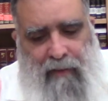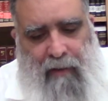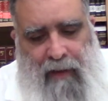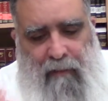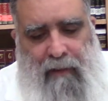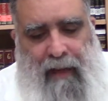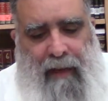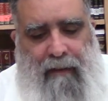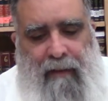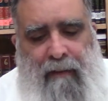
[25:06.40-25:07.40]
together with
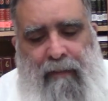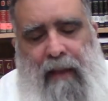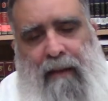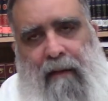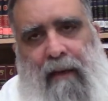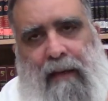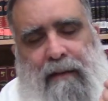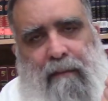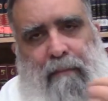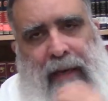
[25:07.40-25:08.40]
that, there
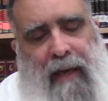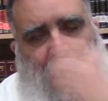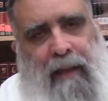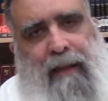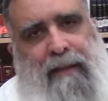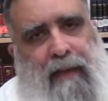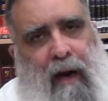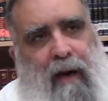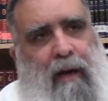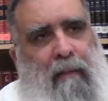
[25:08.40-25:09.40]
is, beyond this
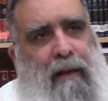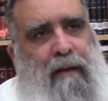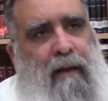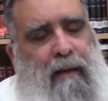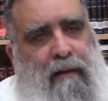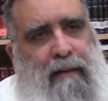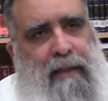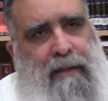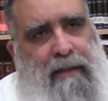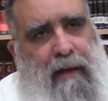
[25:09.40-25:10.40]
argument, there is
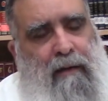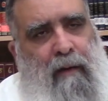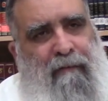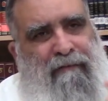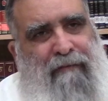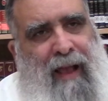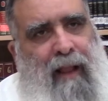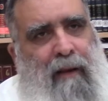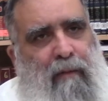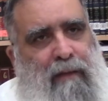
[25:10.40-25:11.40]
a certain
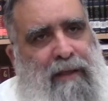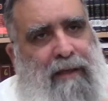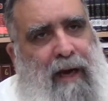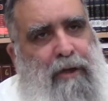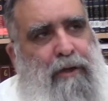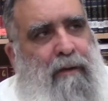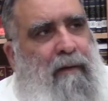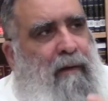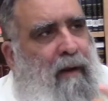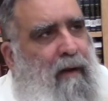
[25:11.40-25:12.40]
value,
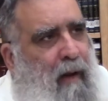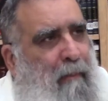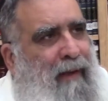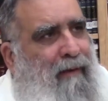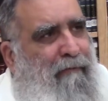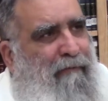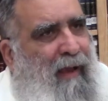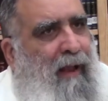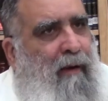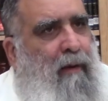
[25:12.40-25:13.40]
discussion about
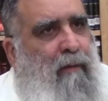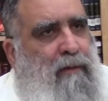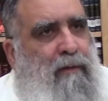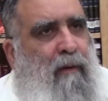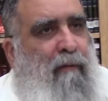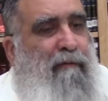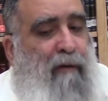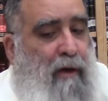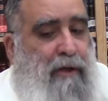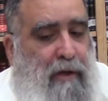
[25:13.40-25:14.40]
values or
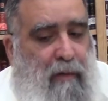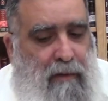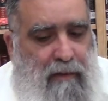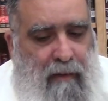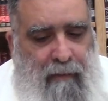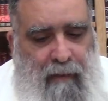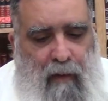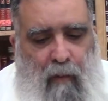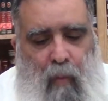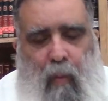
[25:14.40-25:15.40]
virtues.
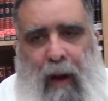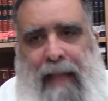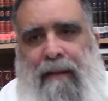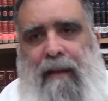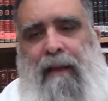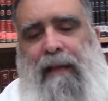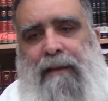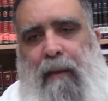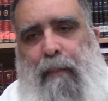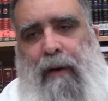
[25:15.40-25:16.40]
What
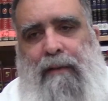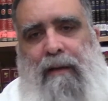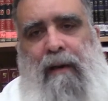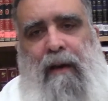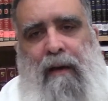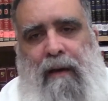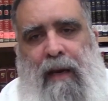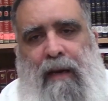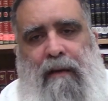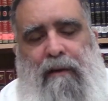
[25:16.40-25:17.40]
does the person
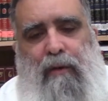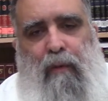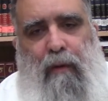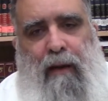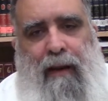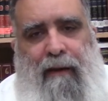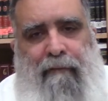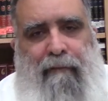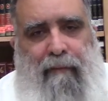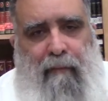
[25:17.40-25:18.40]
need to
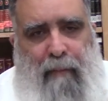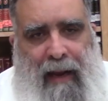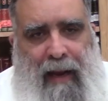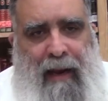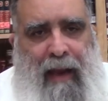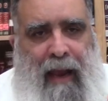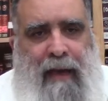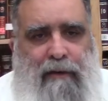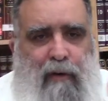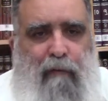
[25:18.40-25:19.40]
live by
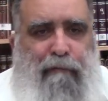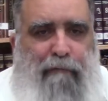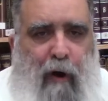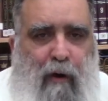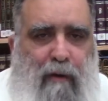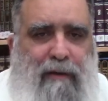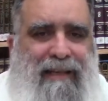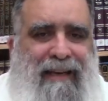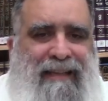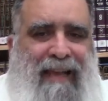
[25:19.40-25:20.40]
and to
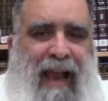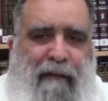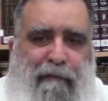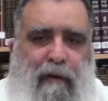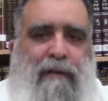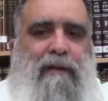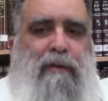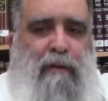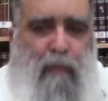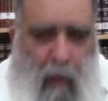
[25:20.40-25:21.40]
focus his
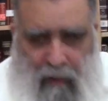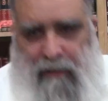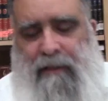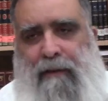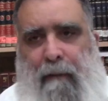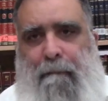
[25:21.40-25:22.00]
efforts towards?